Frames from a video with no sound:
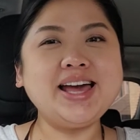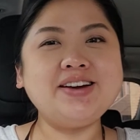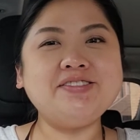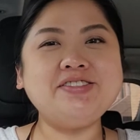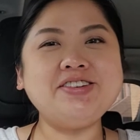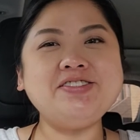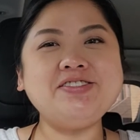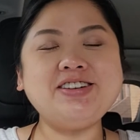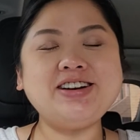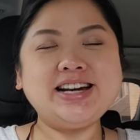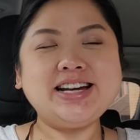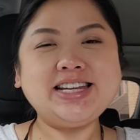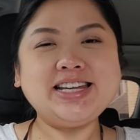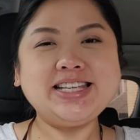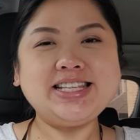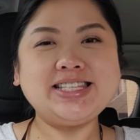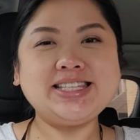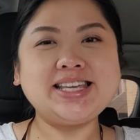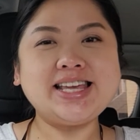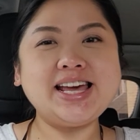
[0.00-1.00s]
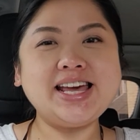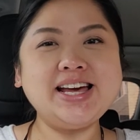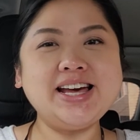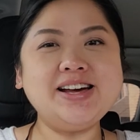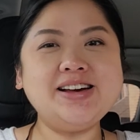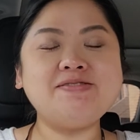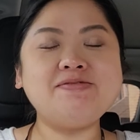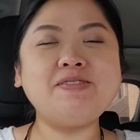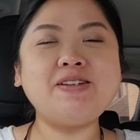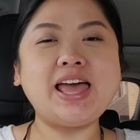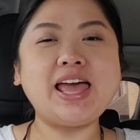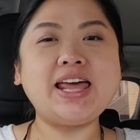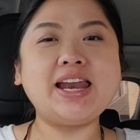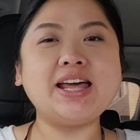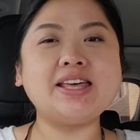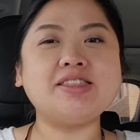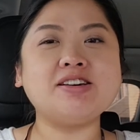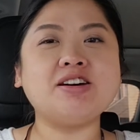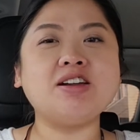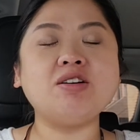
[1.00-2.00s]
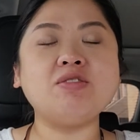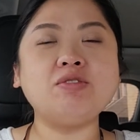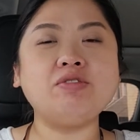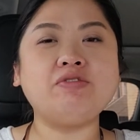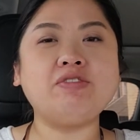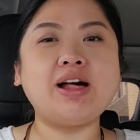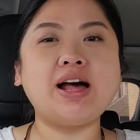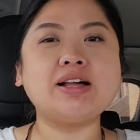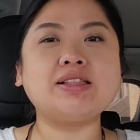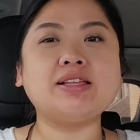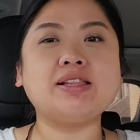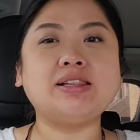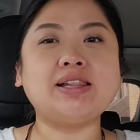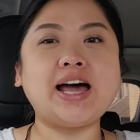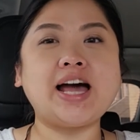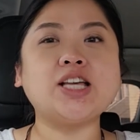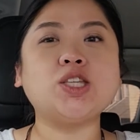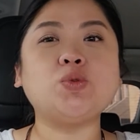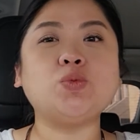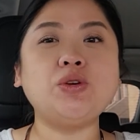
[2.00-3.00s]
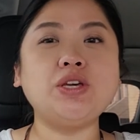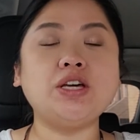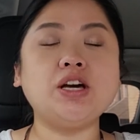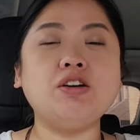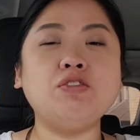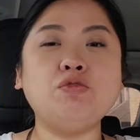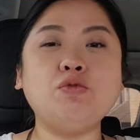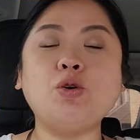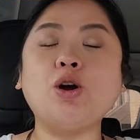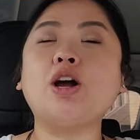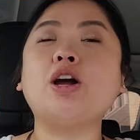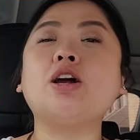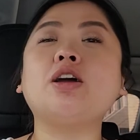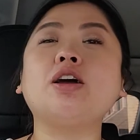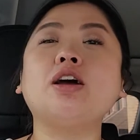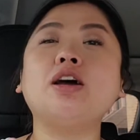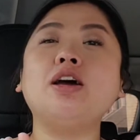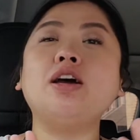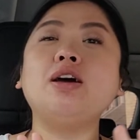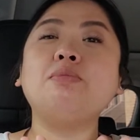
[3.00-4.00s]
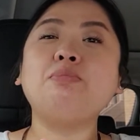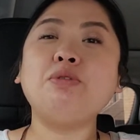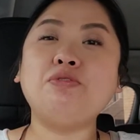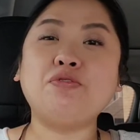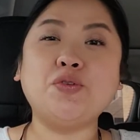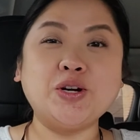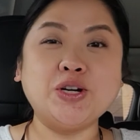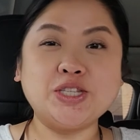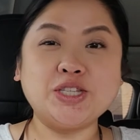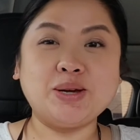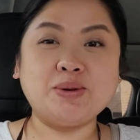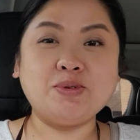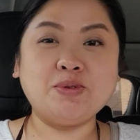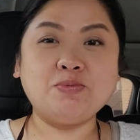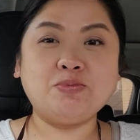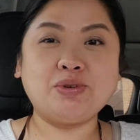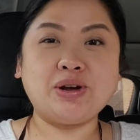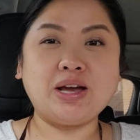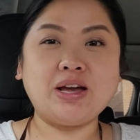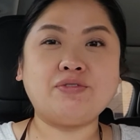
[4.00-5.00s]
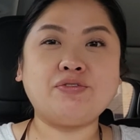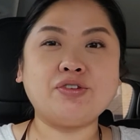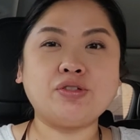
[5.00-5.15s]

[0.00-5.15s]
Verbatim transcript: everyone, it's Sam, and I thought I would vlog the last week of work before summer break.